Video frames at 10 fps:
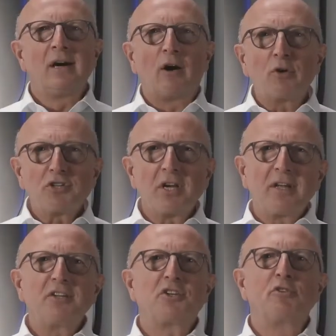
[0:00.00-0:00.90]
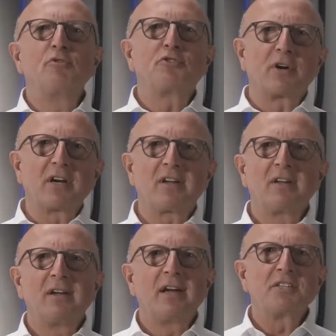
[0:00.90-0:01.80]
which we want to set the
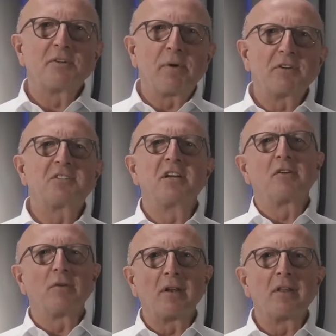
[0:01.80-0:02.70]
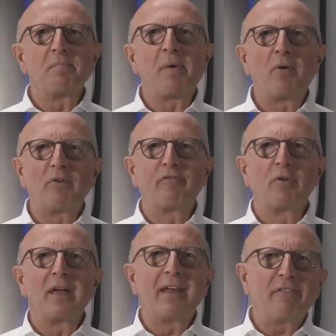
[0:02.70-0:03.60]
benchmark in our industry.
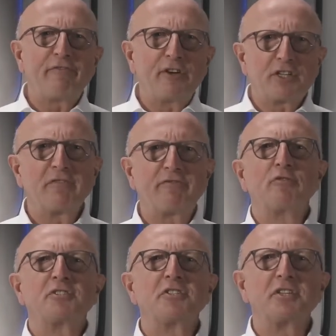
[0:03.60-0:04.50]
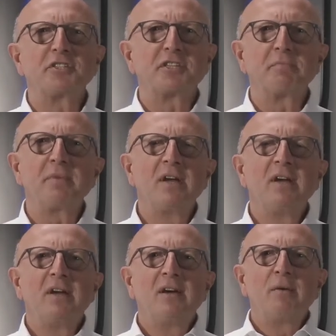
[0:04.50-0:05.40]
The modular system
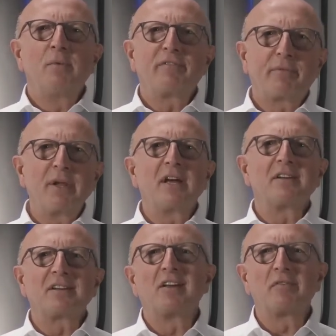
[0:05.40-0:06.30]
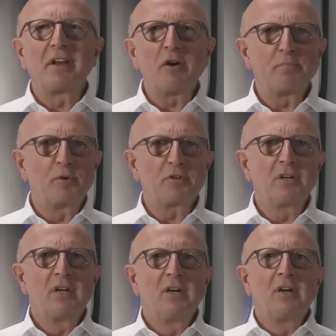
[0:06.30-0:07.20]
consists of two 150 kilowatt
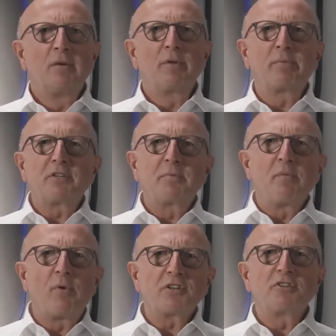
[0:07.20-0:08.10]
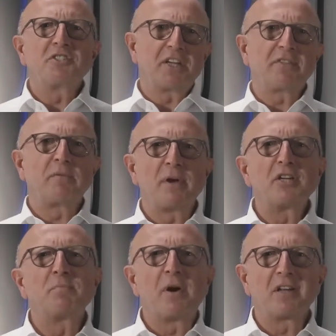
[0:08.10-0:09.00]
units, with which we want to set the
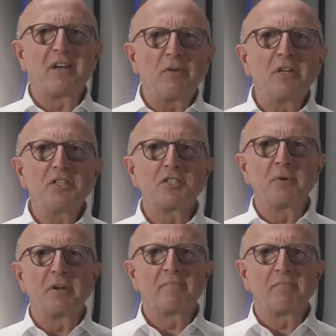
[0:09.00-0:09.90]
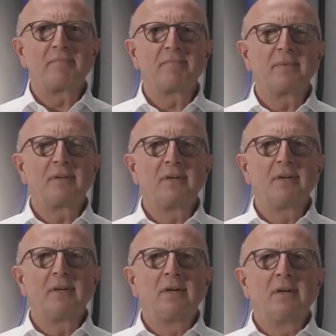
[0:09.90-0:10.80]
benchmark in our industry.
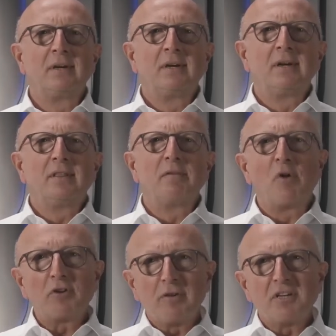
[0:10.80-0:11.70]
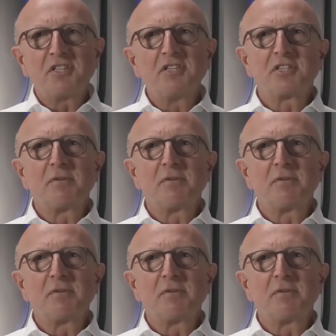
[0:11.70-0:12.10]
The modular system